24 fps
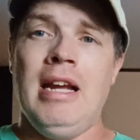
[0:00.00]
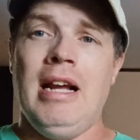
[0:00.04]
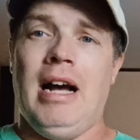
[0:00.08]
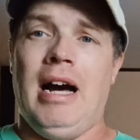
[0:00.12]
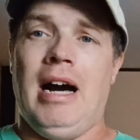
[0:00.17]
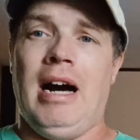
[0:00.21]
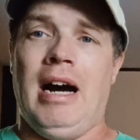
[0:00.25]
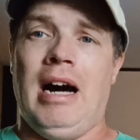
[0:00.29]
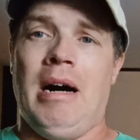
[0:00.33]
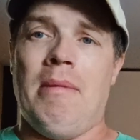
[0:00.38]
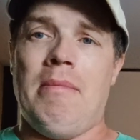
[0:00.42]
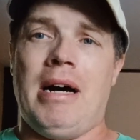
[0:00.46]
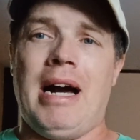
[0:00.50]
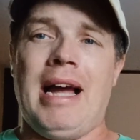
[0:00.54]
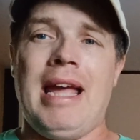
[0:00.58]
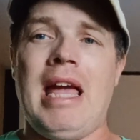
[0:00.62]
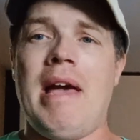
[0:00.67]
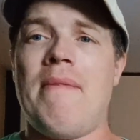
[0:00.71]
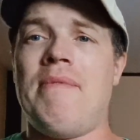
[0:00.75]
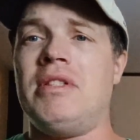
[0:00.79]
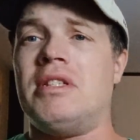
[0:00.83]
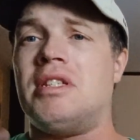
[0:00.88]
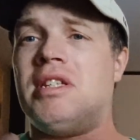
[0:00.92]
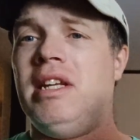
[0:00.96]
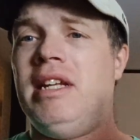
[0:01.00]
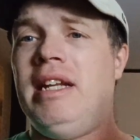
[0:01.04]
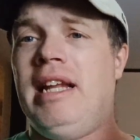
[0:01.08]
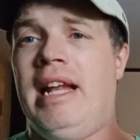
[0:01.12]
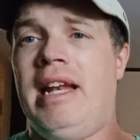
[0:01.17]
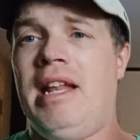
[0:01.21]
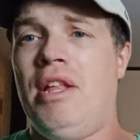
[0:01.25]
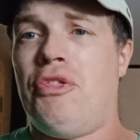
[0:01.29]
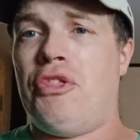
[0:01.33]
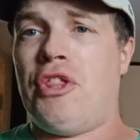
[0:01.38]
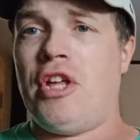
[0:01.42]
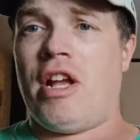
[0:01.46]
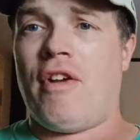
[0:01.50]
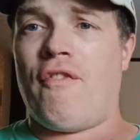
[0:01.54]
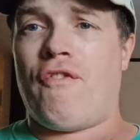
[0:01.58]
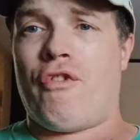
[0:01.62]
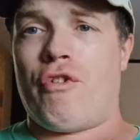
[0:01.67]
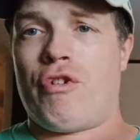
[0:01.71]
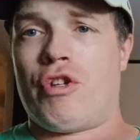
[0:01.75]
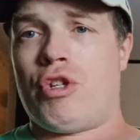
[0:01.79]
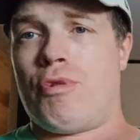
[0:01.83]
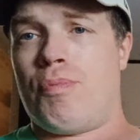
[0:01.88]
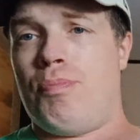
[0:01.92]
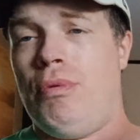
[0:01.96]
I haven't seen anything
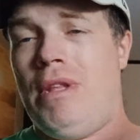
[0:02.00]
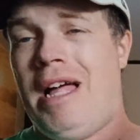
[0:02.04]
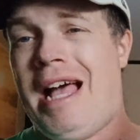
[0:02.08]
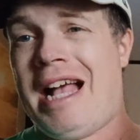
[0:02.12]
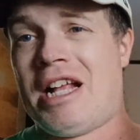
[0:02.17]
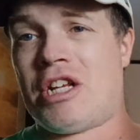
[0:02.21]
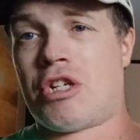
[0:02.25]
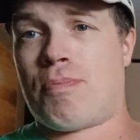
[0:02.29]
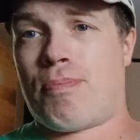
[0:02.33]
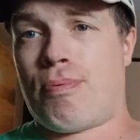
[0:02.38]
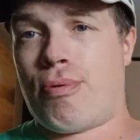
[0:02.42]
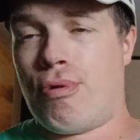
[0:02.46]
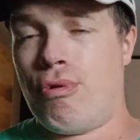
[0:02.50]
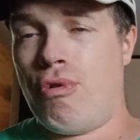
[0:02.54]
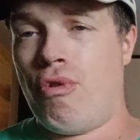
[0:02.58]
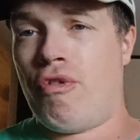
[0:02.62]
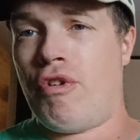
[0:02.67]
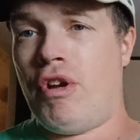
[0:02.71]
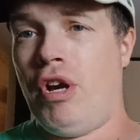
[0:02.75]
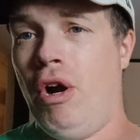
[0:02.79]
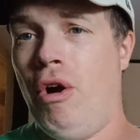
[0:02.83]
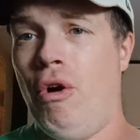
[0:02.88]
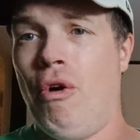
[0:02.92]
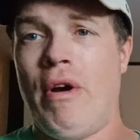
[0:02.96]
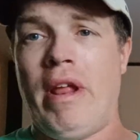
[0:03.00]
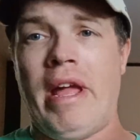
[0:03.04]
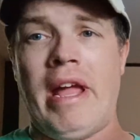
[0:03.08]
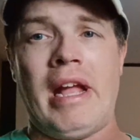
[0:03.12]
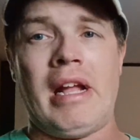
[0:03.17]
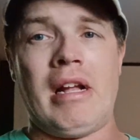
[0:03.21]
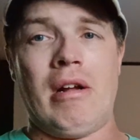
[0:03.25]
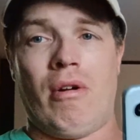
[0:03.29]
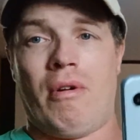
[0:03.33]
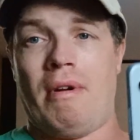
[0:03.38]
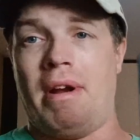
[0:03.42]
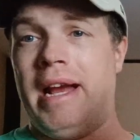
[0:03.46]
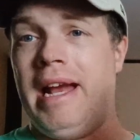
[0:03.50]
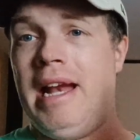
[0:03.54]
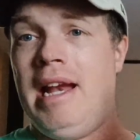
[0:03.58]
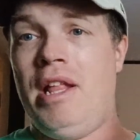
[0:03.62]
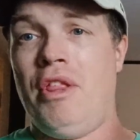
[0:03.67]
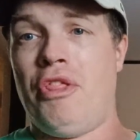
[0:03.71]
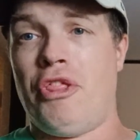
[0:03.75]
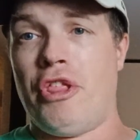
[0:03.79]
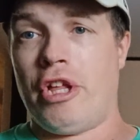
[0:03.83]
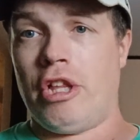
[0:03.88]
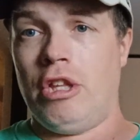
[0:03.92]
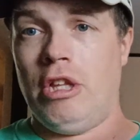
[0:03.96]
for splash-proof coating or
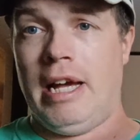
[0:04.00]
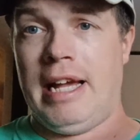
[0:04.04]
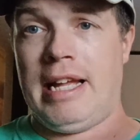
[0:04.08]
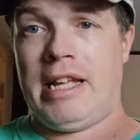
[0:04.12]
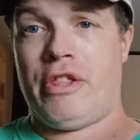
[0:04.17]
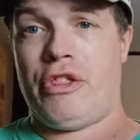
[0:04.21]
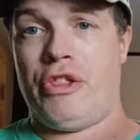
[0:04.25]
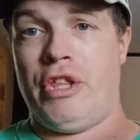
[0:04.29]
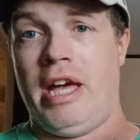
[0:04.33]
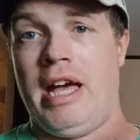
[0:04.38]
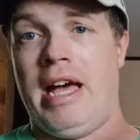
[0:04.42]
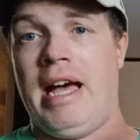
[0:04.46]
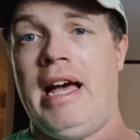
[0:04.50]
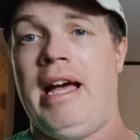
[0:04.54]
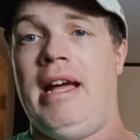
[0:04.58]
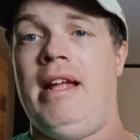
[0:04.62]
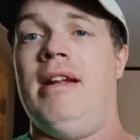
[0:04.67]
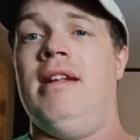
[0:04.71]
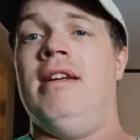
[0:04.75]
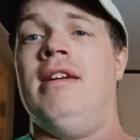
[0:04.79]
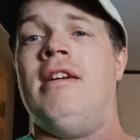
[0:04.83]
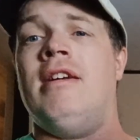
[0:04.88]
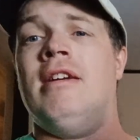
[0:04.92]
anything like that.